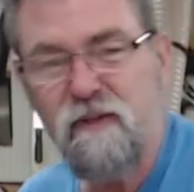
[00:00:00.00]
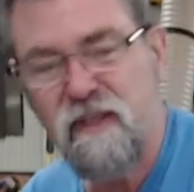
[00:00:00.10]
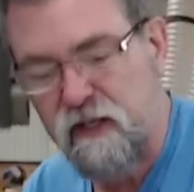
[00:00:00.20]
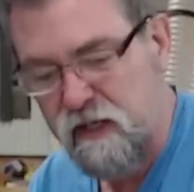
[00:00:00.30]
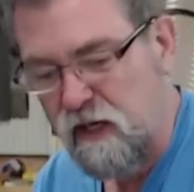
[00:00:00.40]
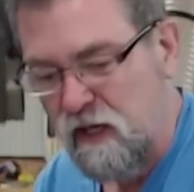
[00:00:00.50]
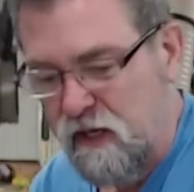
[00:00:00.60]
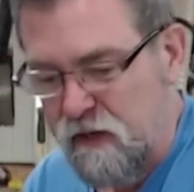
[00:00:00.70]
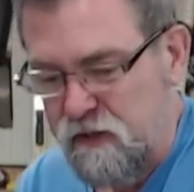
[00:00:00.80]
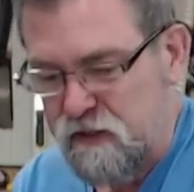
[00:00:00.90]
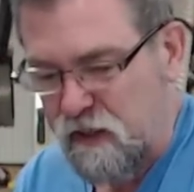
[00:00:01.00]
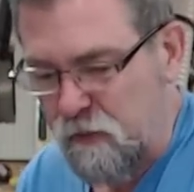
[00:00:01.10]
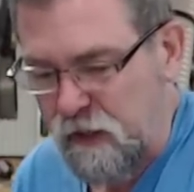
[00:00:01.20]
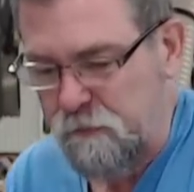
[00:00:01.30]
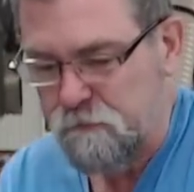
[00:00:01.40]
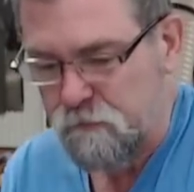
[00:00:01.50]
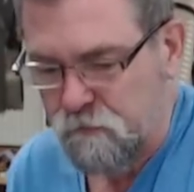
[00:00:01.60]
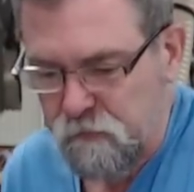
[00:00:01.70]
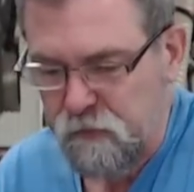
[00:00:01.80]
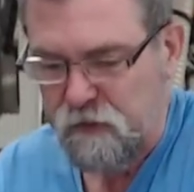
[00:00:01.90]
be silly. So here we go.
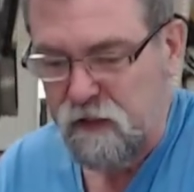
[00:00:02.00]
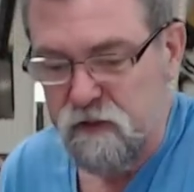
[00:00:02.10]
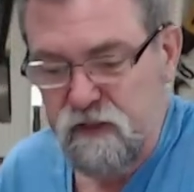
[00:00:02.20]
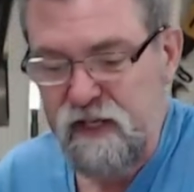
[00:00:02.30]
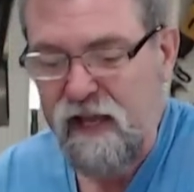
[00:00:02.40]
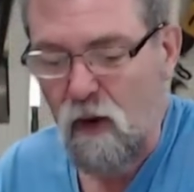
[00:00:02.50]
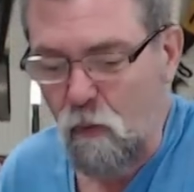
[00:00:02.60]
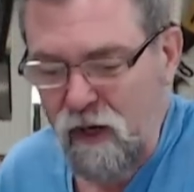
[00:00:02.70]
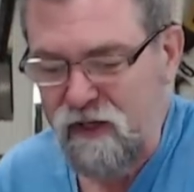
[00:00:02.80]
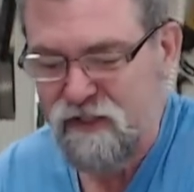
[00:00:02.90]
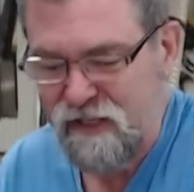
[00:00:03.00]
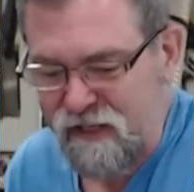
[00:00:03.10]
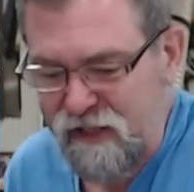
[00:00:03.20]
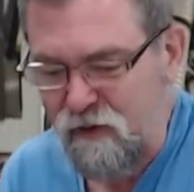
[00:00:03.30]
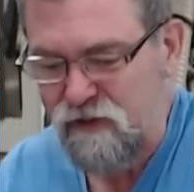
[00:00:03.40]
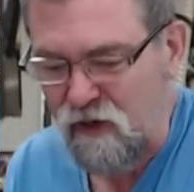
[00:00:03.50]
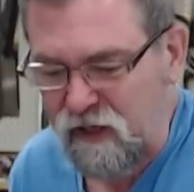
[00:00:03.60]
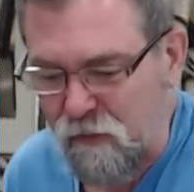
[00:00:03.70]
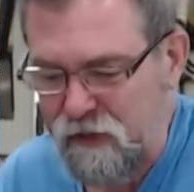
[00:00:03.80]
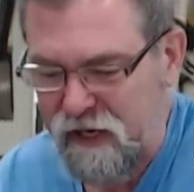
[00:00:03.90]
See how well it's sitting there? It's
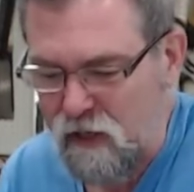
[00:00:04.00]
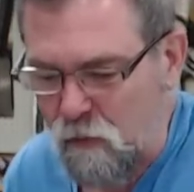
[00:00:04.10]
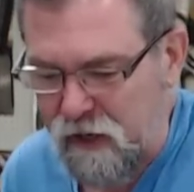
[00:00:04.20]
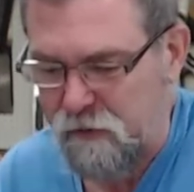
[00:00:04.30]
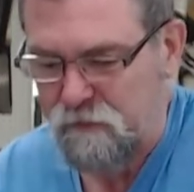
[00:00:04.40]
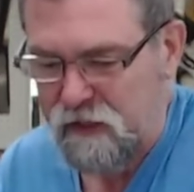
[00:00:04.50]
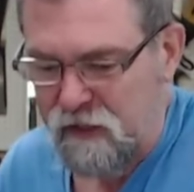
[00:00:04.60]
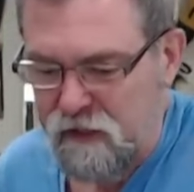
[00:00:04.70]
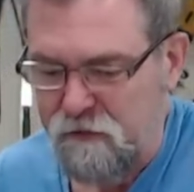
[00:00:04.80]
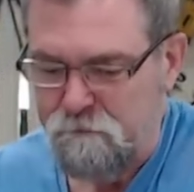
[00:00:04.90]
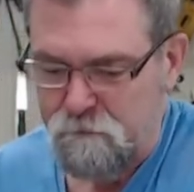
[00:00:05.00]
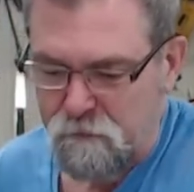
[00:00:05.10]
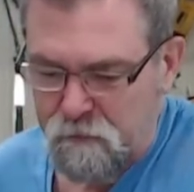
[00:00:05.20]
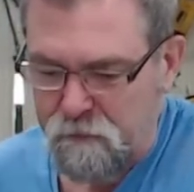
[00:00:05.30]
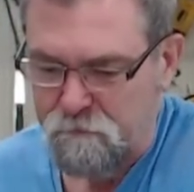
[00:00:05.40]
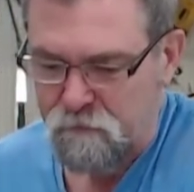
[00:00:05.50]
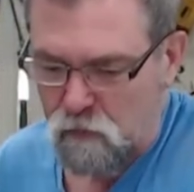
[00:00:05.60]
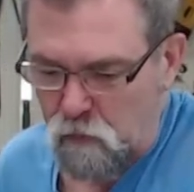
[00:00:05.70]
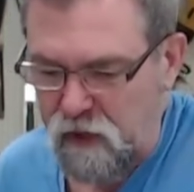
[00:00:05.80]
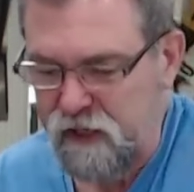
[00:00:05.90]
not going anywhere.
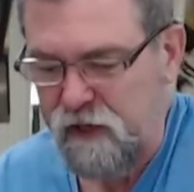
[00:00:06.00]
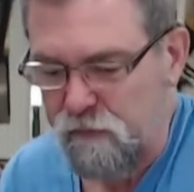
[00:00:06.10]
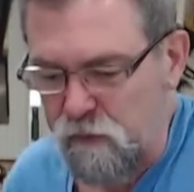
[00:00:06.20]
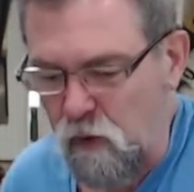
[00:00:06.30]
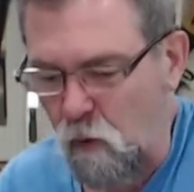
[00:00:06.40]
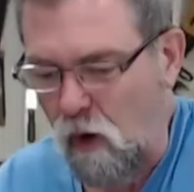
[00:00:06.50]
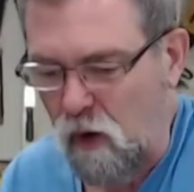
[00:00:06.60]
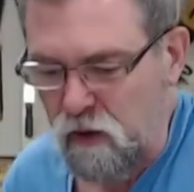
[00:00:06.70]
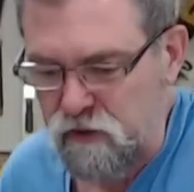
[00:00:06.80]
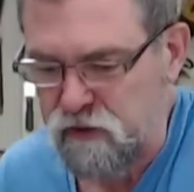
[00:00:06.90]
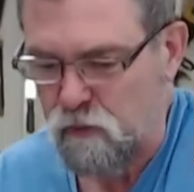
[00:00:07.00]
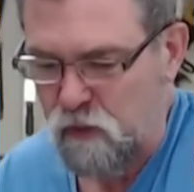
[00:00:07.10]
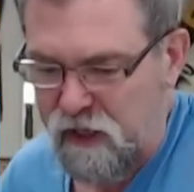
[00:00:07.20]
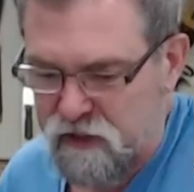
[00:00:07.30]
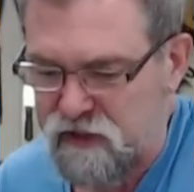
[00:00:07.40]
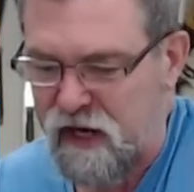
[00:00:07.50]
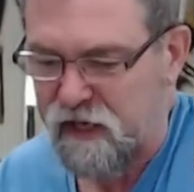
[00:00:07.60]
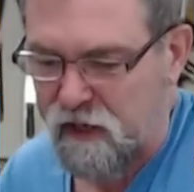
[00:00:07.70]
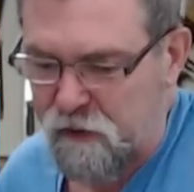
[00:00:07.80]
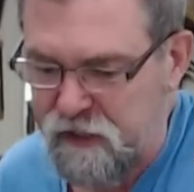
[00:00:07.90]
When I get through the walls, we're going to
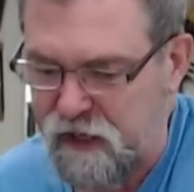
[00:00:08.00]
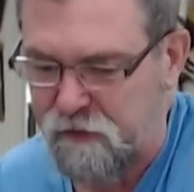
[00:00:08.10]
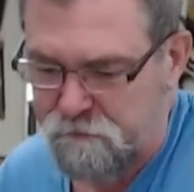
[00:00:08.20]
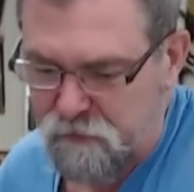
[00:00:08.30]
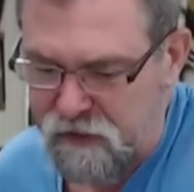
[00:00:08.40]
start going down.